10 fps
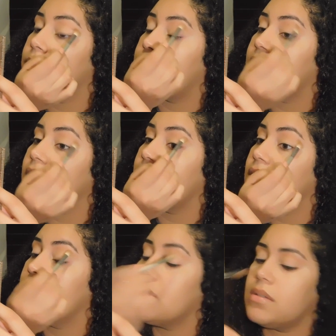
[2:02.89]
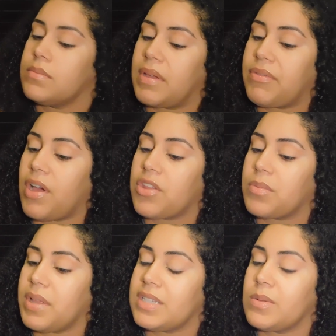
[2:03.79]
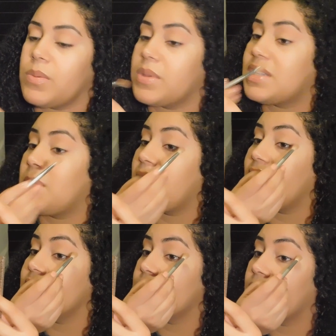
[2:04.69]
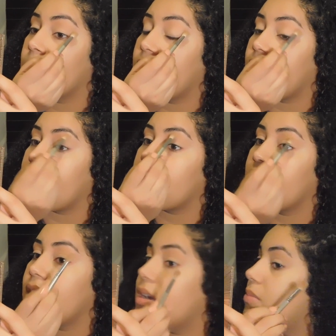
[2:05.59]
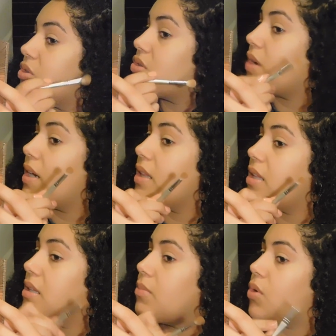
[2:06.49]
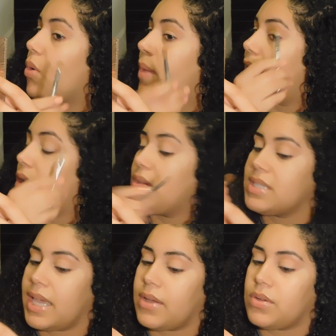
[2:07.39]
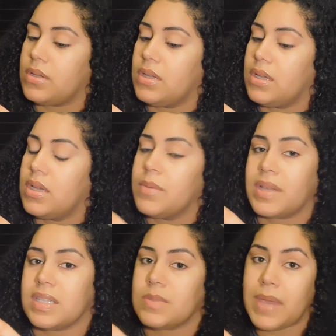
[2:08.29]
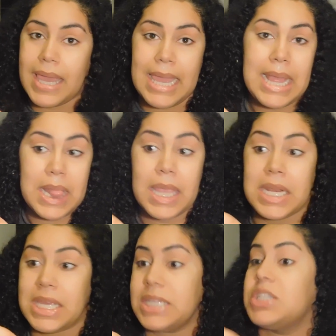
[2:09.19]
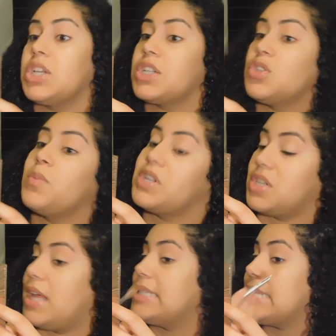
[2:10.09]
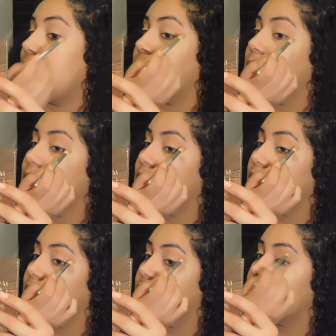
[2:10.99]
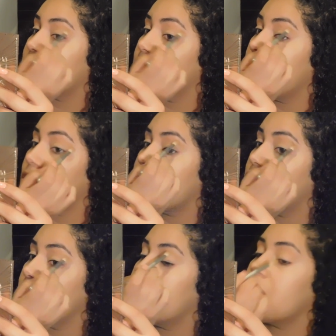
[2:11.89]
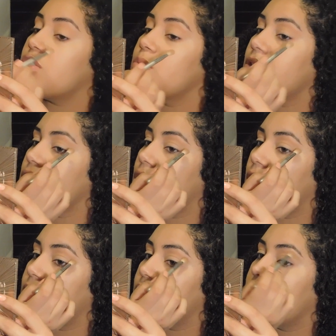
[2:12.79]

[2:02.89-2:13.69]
But my father blessed me with some nice big brows, and I'm just trying to let them grow back on the tail because my lady took too much last time. Took too much off.